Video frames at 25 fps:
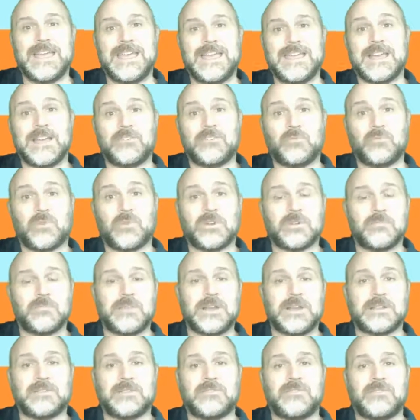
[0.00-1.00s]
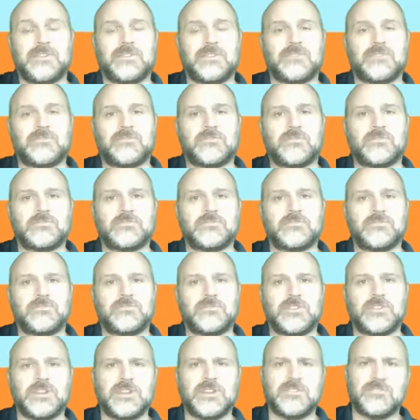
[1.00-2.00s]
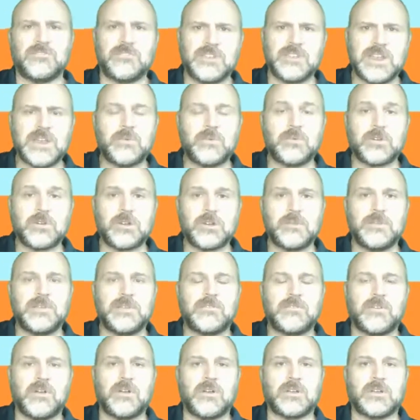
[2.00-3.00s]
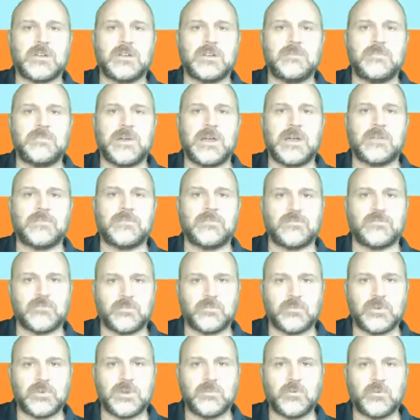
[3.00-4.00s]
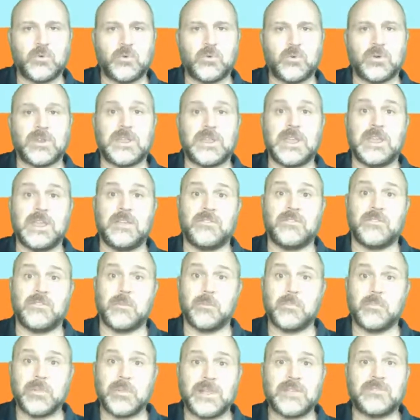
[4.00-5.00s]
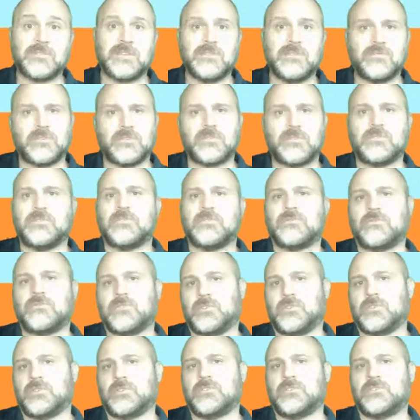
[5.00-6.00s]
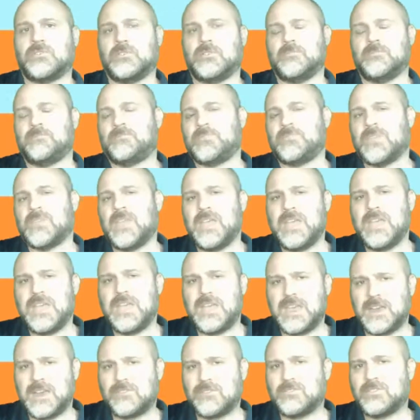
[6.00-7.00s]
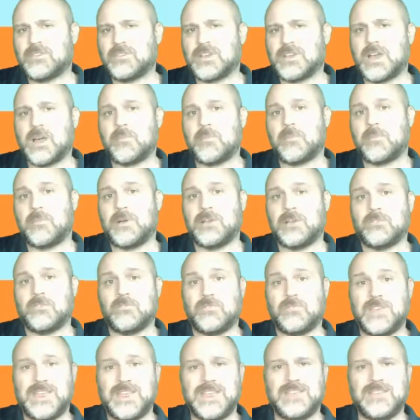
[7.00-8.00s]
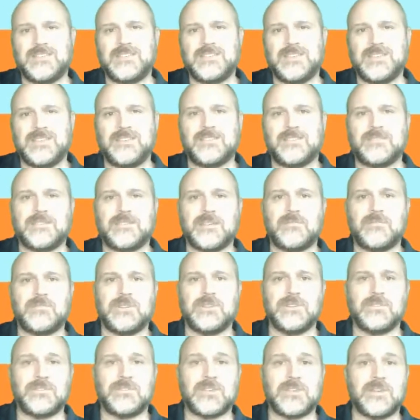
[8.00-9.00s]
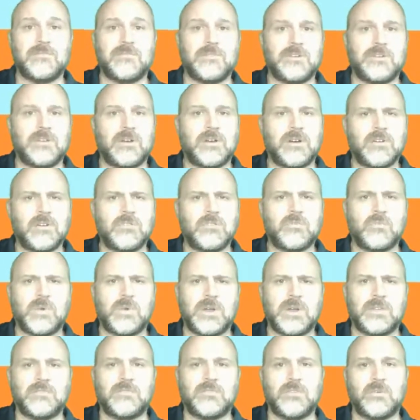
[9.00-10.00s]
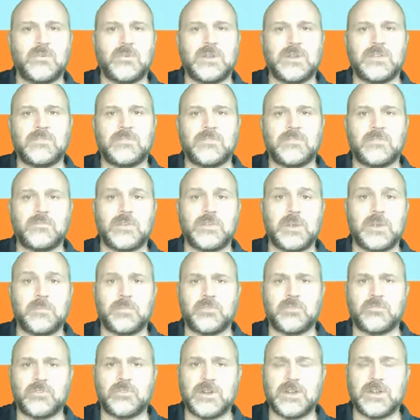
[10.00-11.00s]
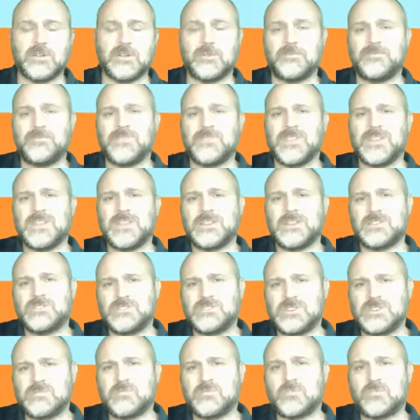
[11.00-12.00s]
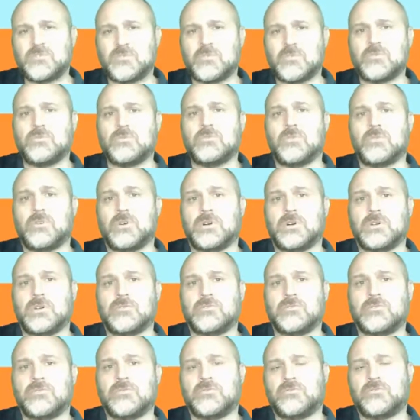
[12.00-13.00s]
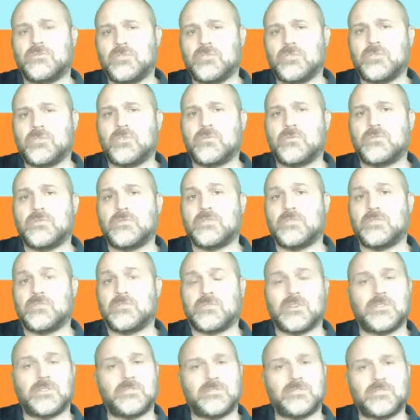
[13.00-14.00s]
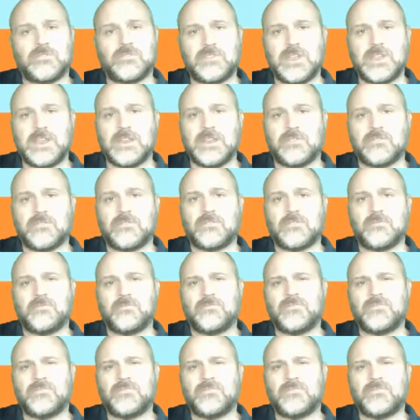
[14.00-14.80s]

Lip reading: guys, welcome back to Sela Social Studies. Today we're going to be talking about the Supreme Court case Plessy v. Ferguson. After the Compromise of 1877, otherwise known as the Great Betrayal, Jim Crow laws took over the southern states.